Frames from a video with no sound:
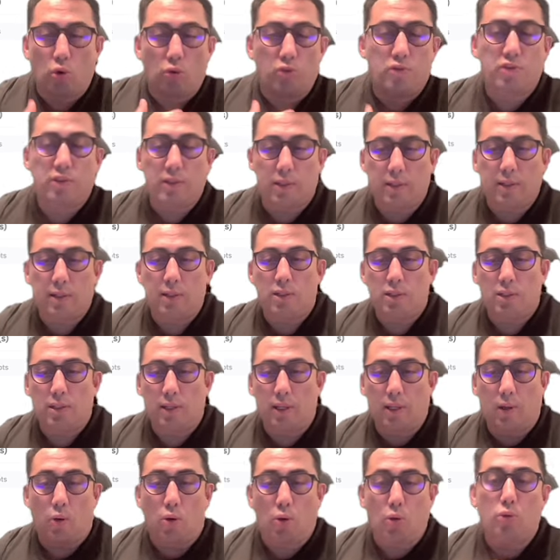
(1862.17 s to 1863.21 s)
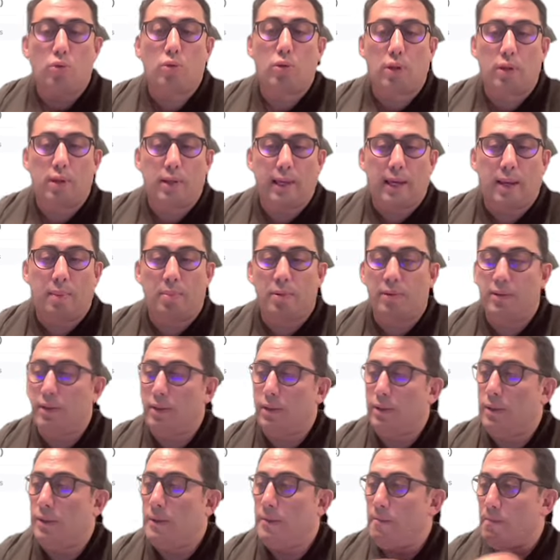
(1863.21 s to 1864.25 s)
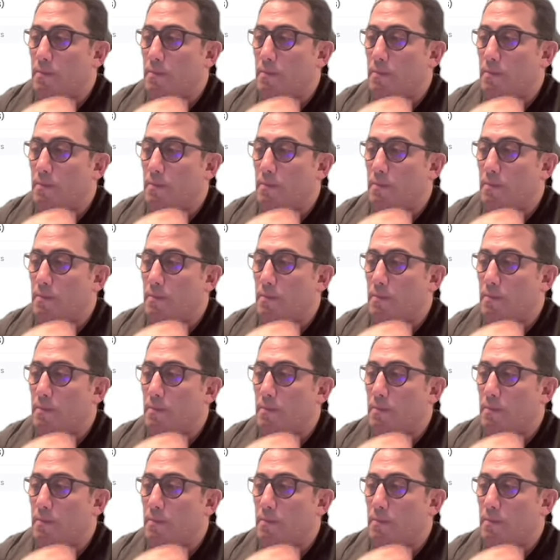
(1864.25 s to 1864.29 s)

strategy, eh, own uh, capital.